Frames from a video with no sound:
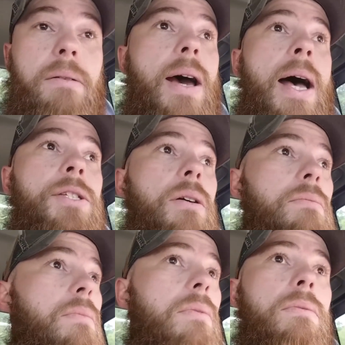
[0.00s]
was
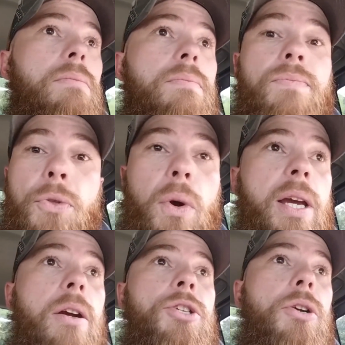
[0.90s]
on
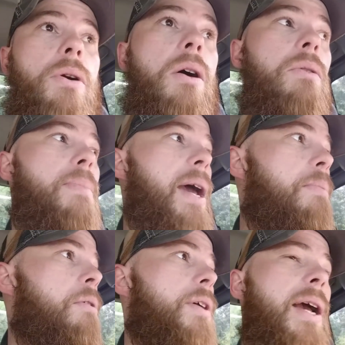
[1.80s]
3 years in a row in
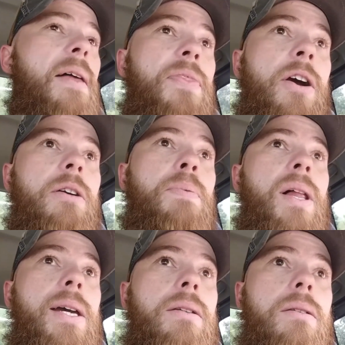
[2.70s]
Babe Ruth. I got 3rd
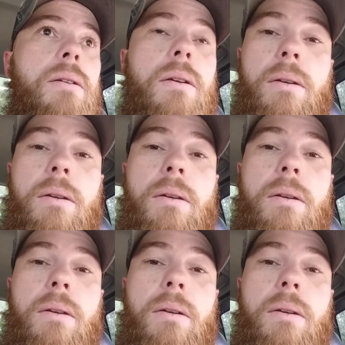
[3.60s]
place.